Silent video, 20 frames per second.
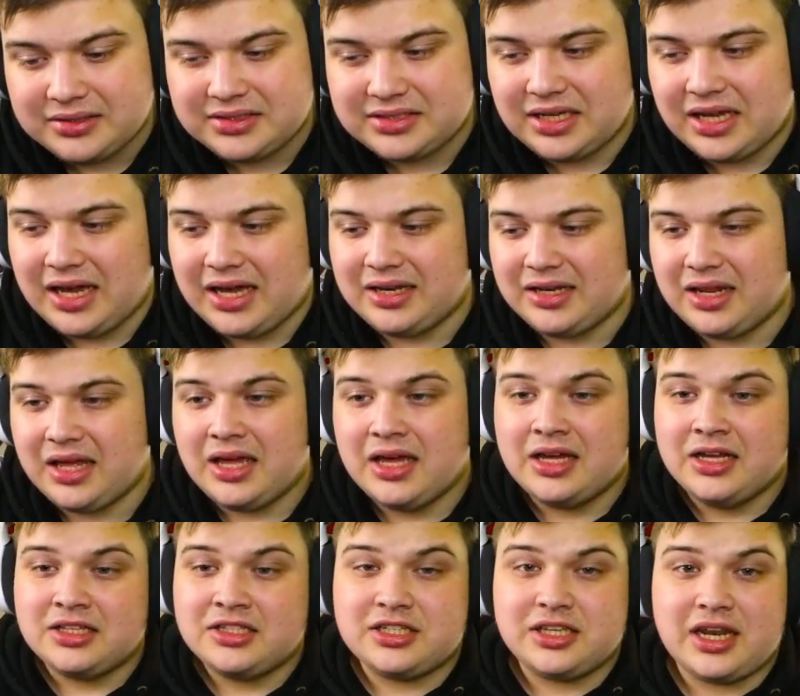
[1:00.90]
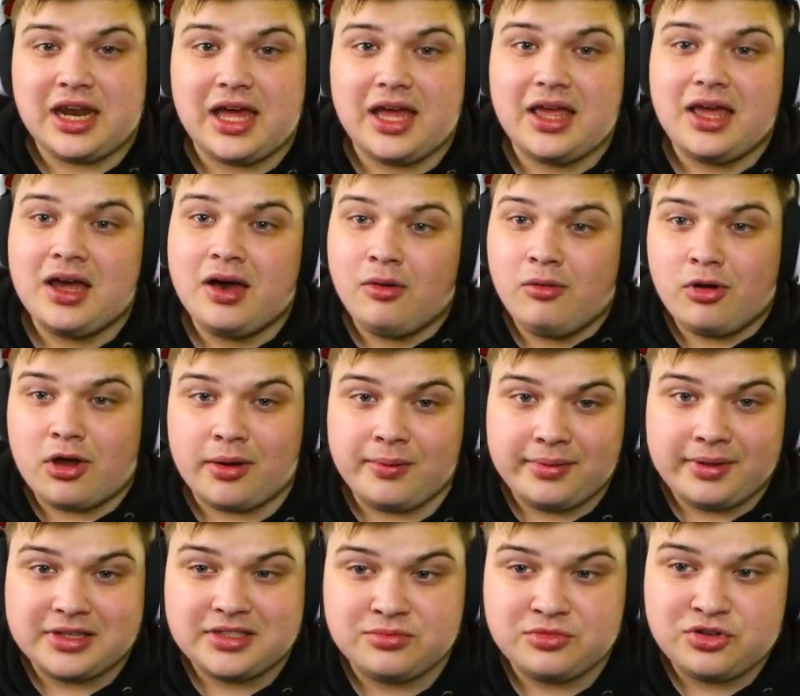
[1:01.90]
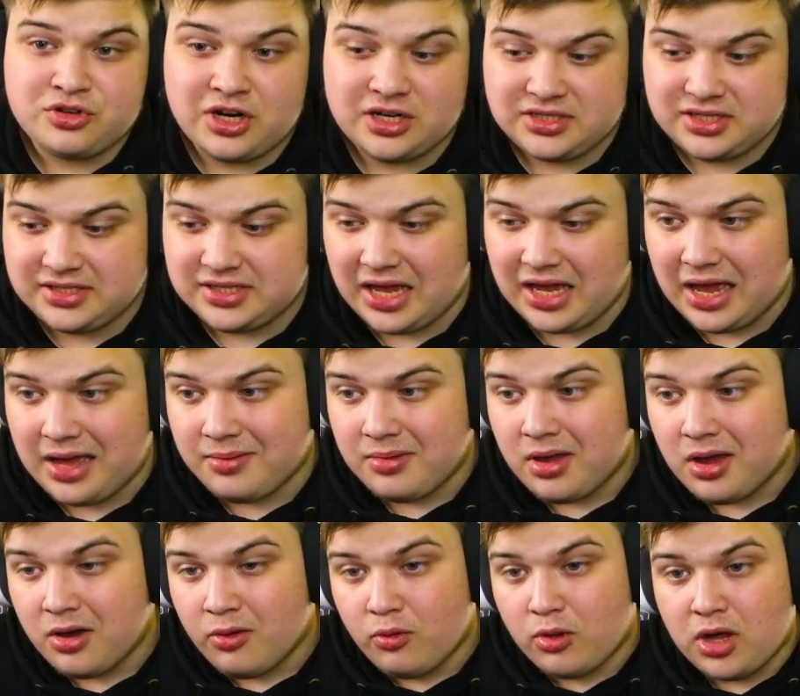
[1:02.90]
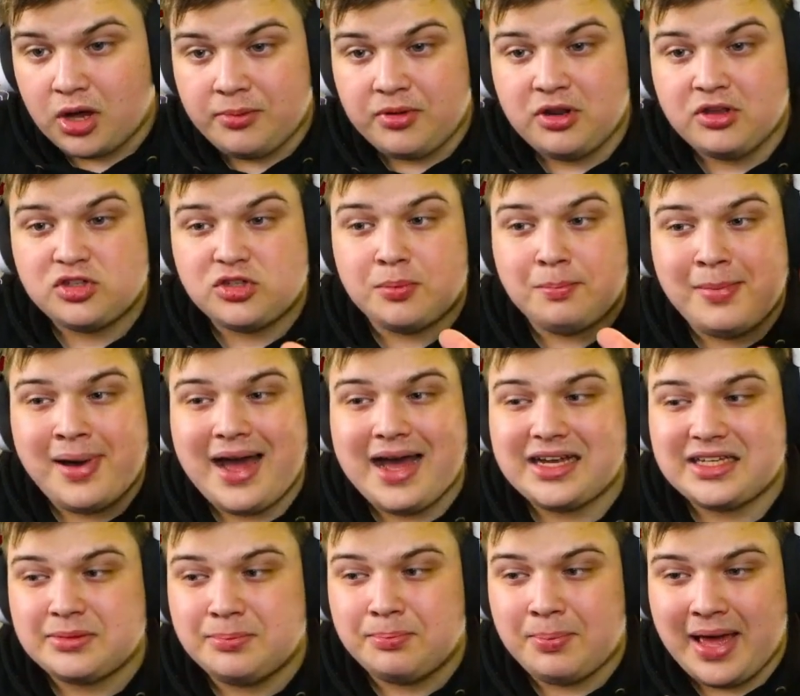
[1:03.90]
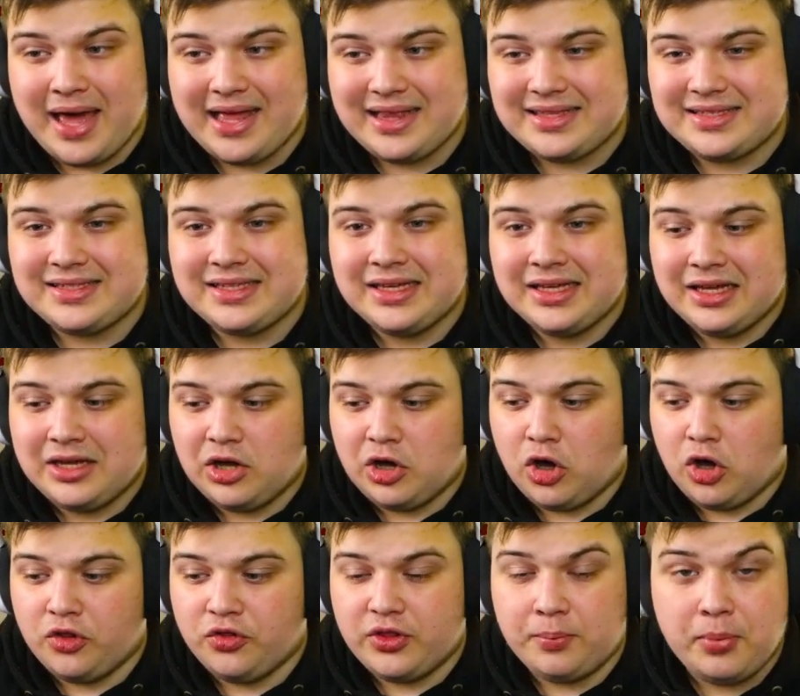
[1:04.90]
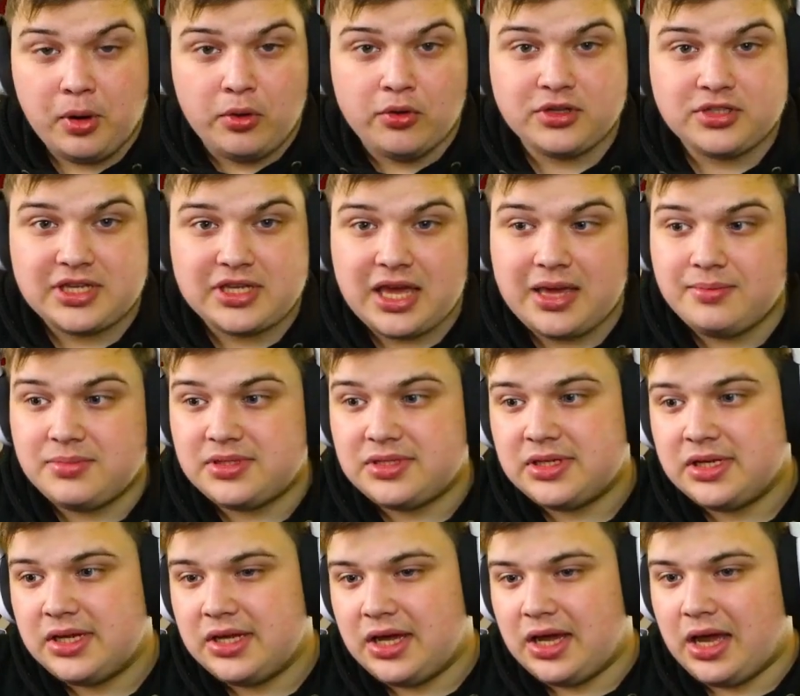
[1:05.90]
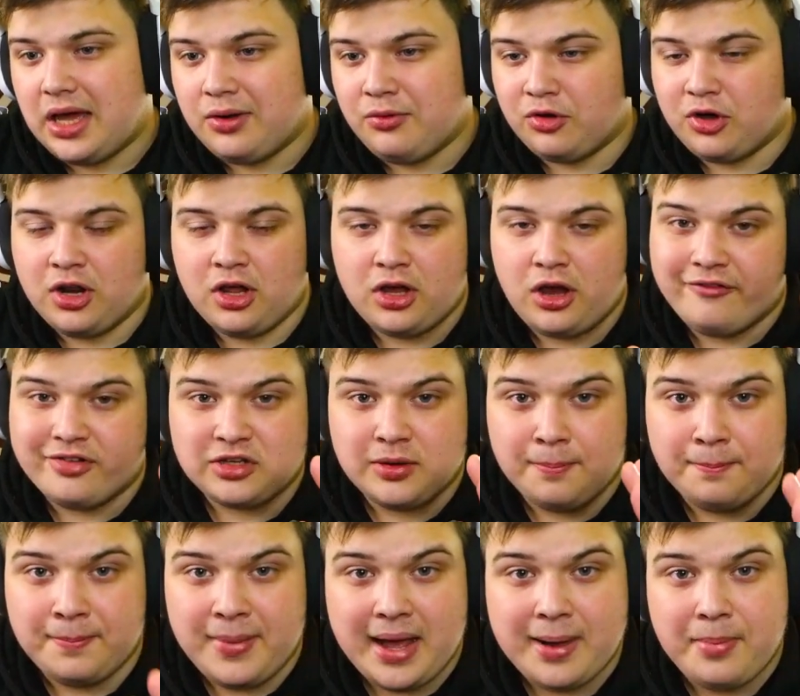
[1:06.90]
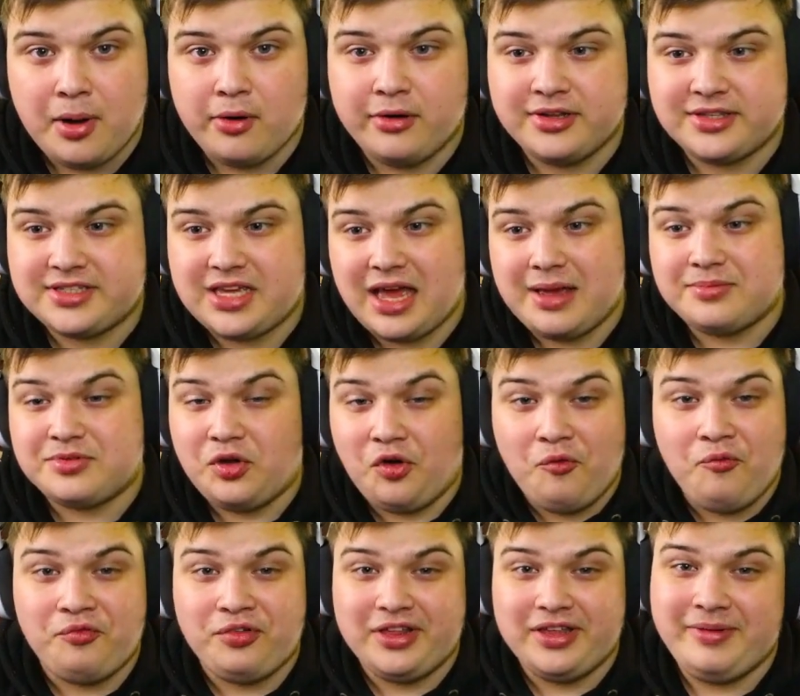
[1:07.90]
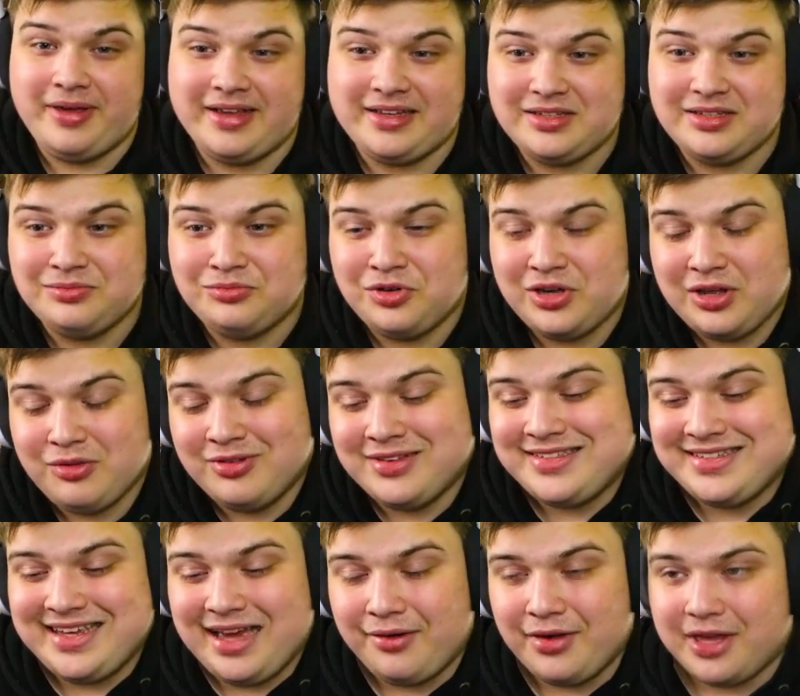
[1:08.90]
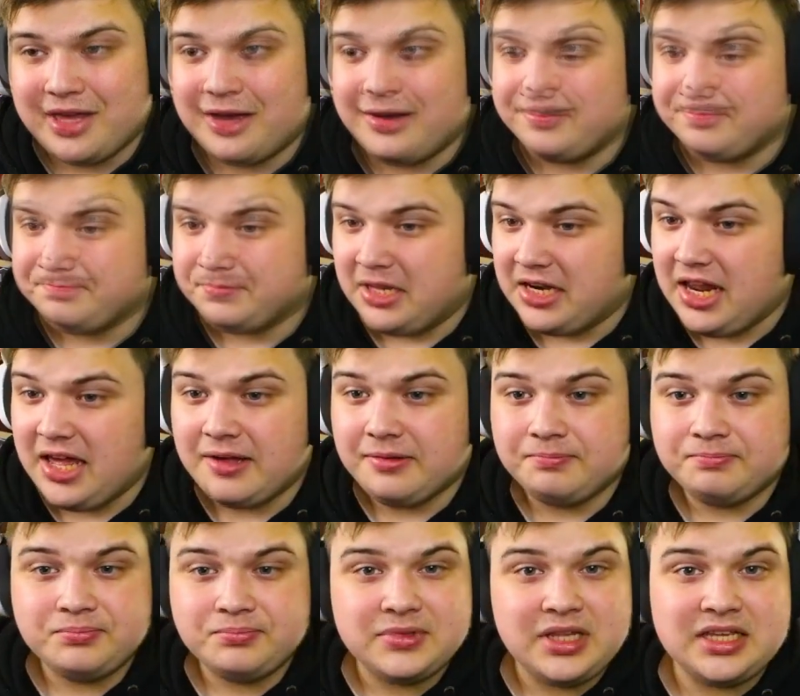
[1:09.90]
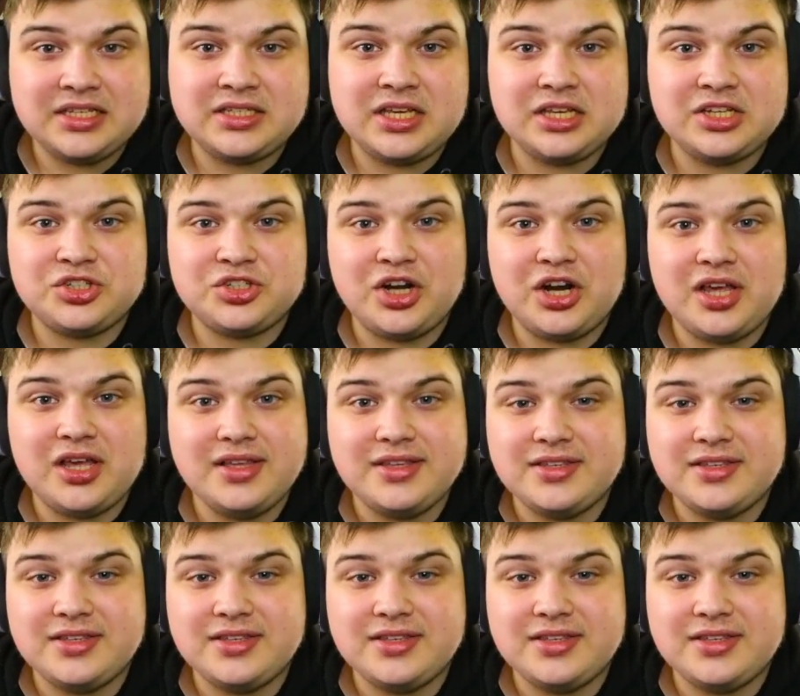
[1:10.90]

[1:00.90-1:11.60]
and today we're gonna be playing some Crazy Time. We're gonna be doing some max bets on the bonus games, and we're gonna go for some big bonus games, hopefully make some money. We'll see how it goes, and yeah, let's get straight into